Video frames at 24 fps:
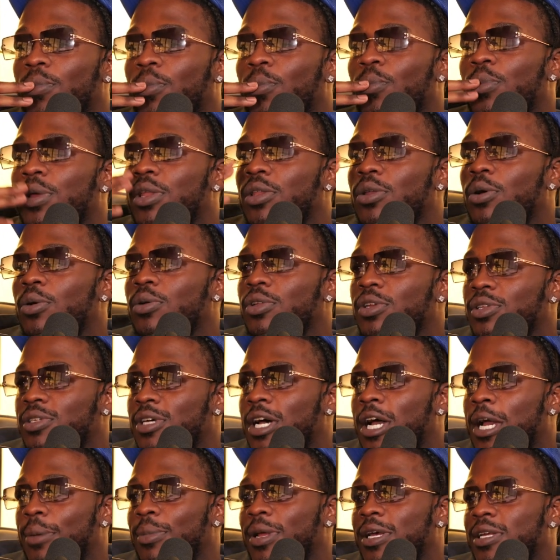we know the
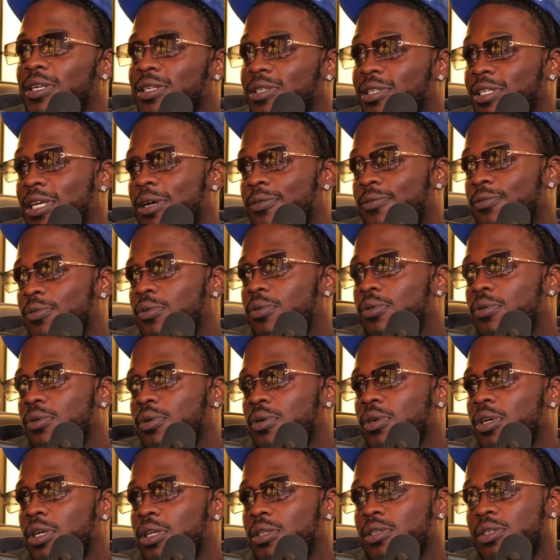time that is set for
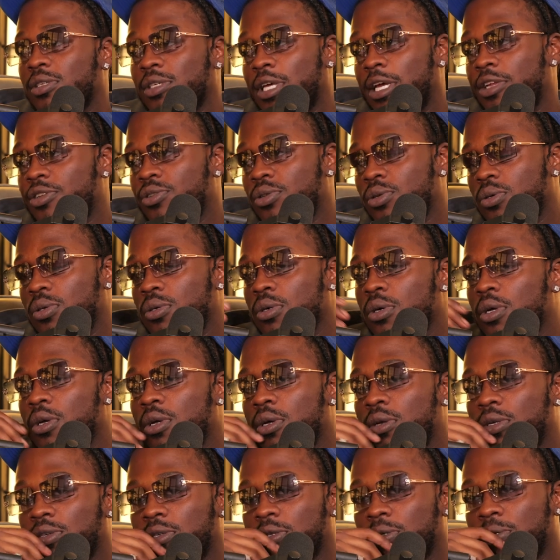in schedule.
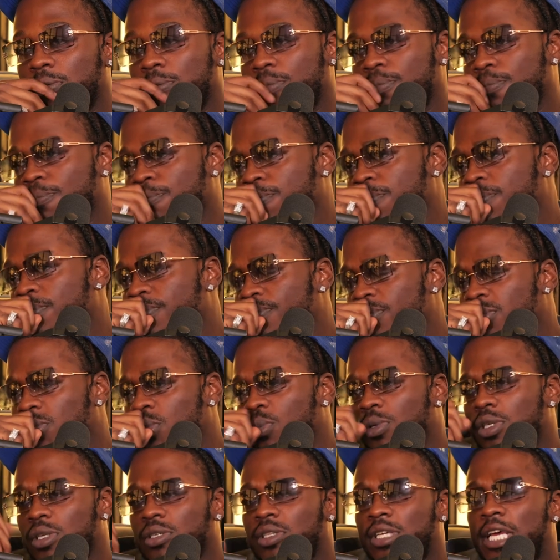So
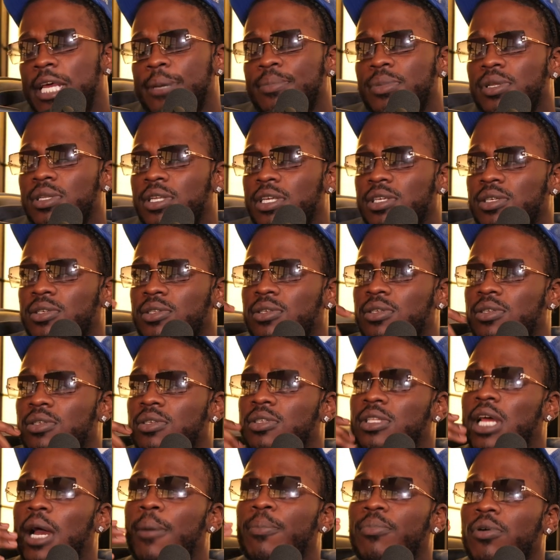with the Table
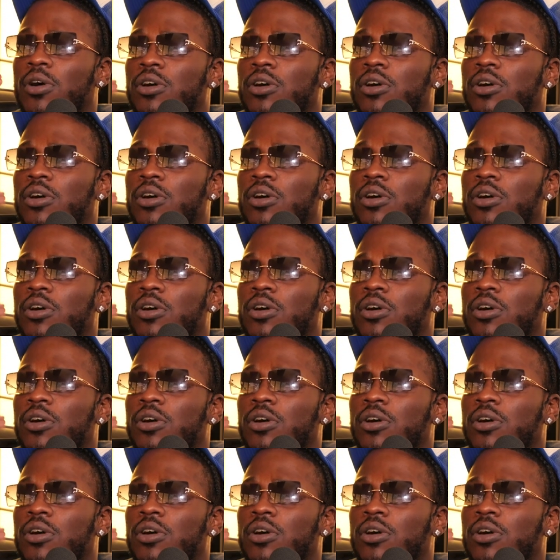Distance, that